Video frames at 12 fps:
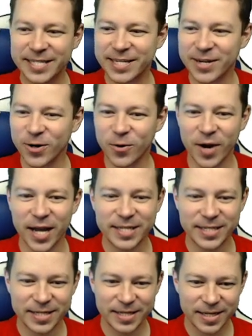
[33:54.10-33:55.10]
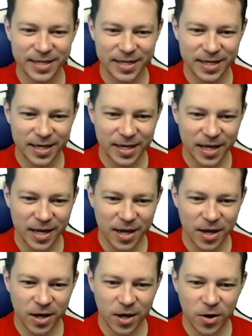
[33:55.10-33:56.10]
Congrats.
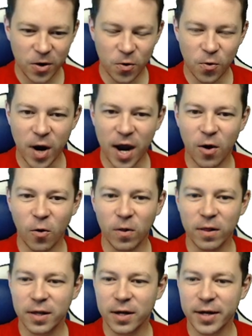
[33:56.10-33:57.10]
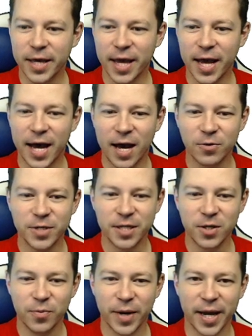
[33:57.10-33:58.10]
Raul. Okay, how did
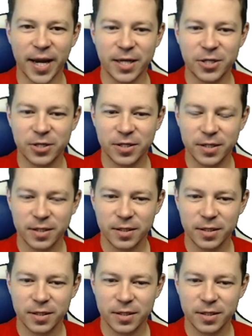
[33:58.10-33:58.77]
you manage?